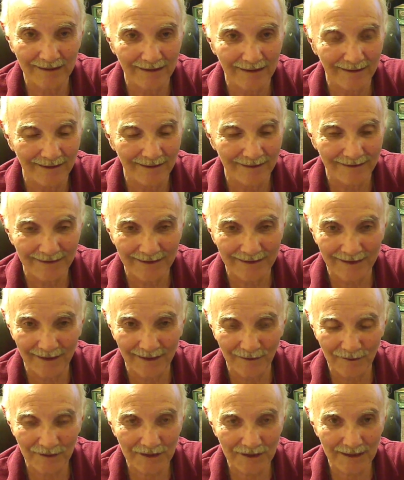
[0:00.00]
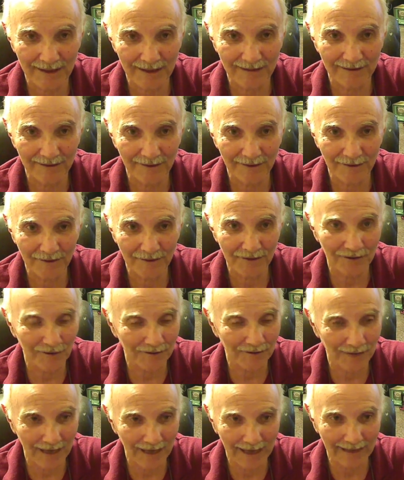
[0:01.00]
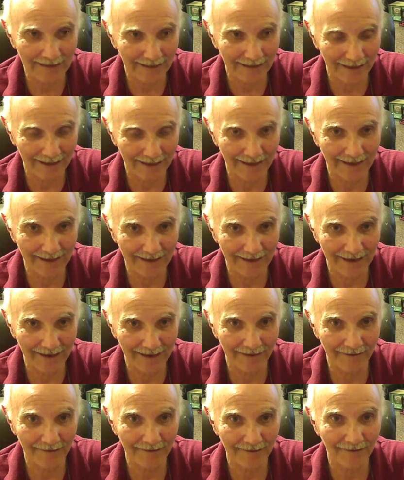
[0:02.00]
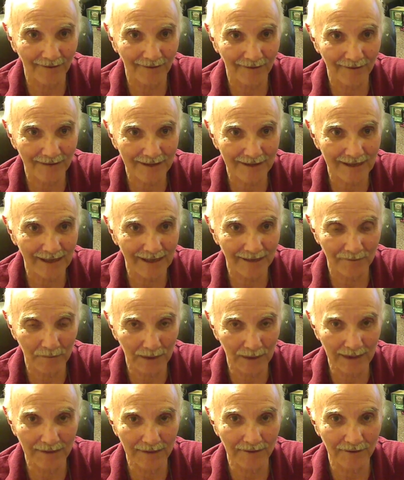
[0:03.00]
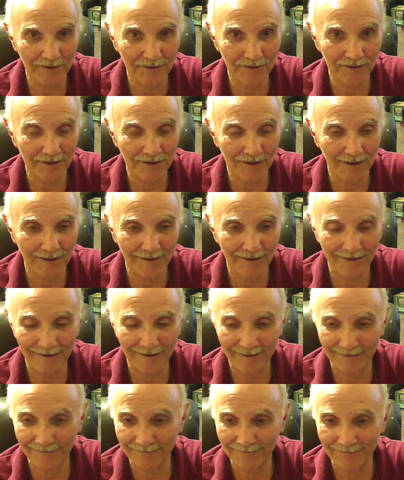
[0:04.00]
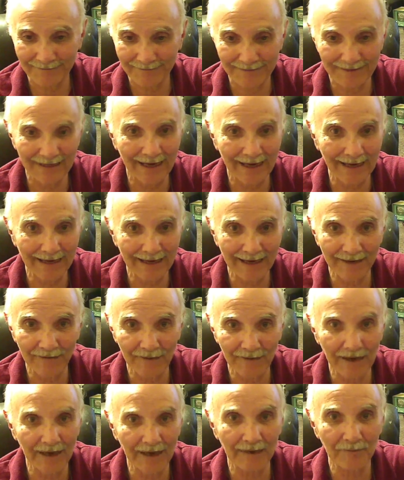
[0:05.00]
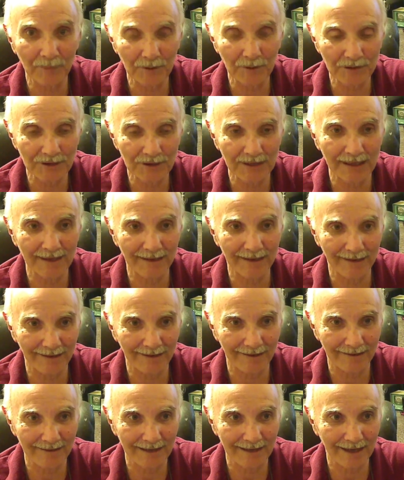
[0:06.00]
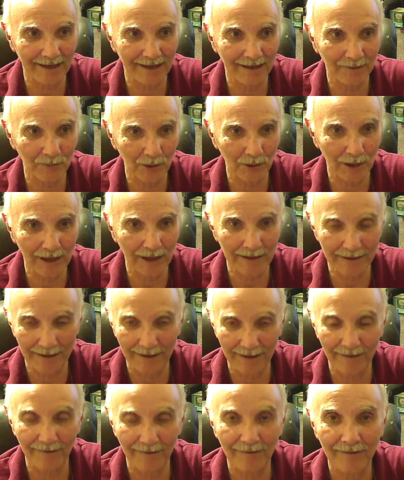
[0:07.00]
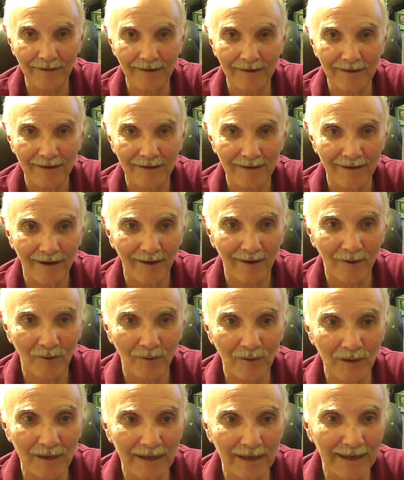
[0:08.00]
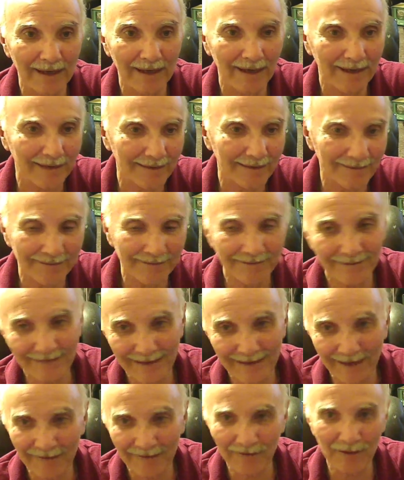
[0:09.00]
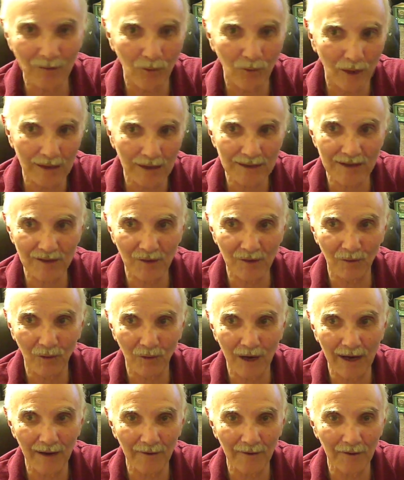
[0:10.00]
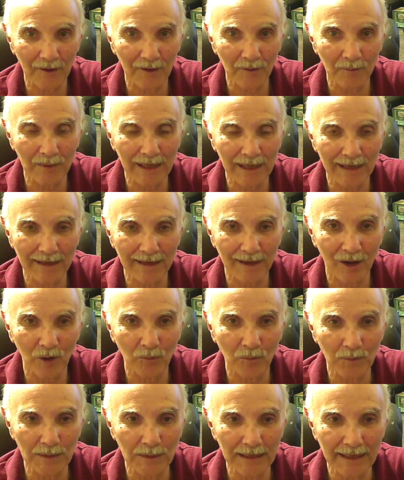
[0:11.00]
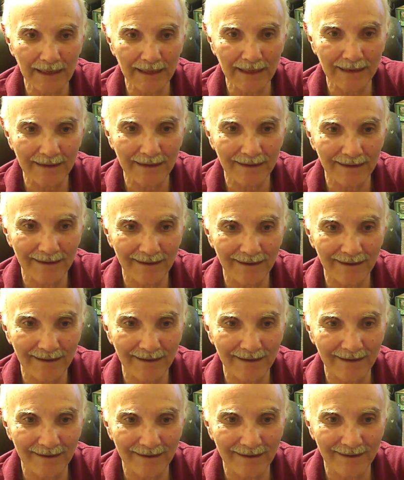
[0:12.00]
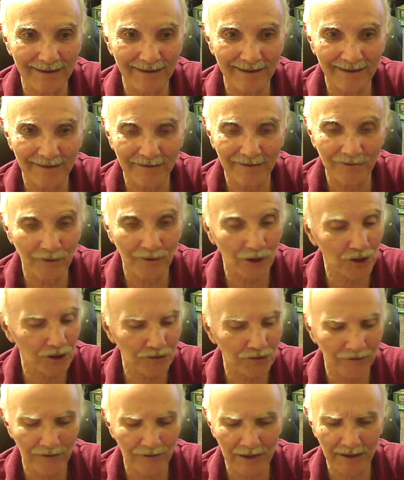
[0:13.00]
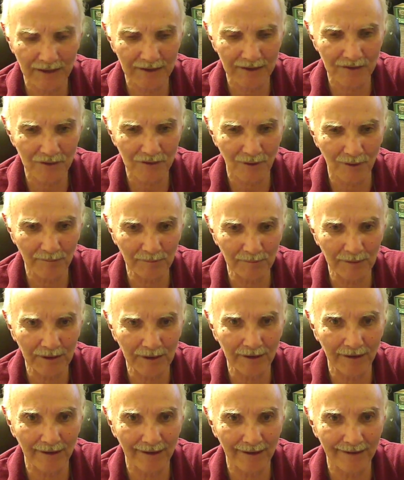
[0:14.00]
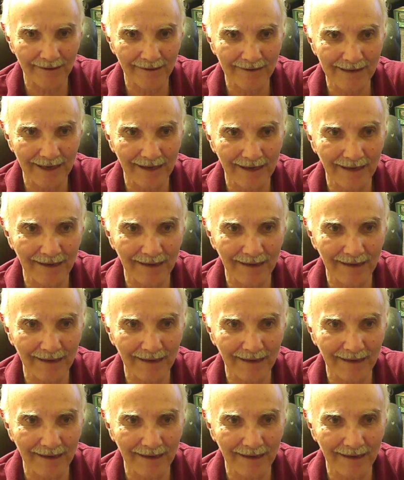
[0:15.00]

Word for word: you know, the signals are not getting out on 10 meters 95% uh, of the time right now. Only a uh, every once in a while there'll be an opening and uh, for a very short period of time